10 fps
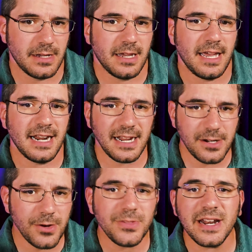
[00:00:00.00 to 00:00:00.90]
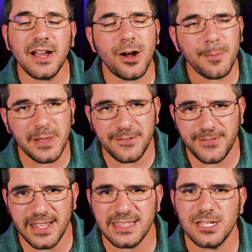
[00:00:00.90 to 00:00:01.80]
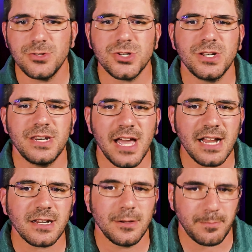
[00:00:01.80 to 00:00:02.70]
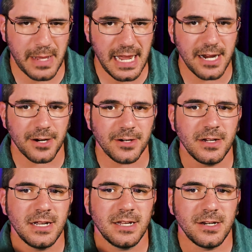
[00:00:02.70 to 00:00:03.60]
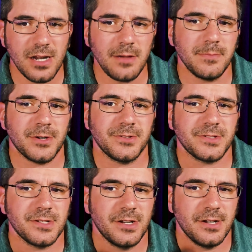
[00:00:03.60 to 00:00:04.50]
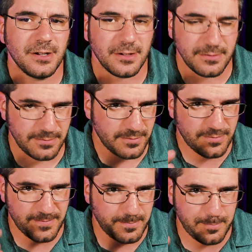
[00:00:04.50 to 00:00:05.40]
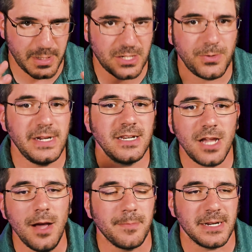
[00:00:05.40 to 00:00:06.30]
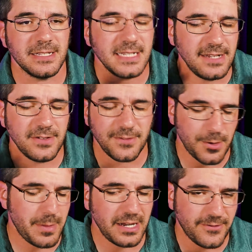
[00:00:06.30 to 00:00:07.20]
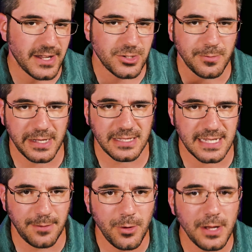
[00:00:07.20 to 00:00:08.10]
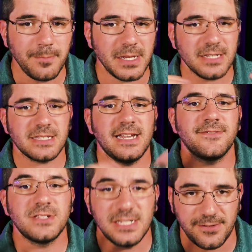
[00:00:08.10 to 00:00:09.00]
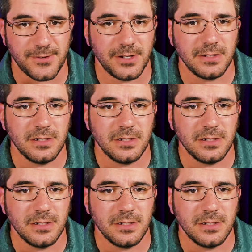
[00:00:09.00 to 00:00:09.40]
and I know that I harp on the fact that you should not compare numbers between companies, even if they're manufactured by the same one, because they have different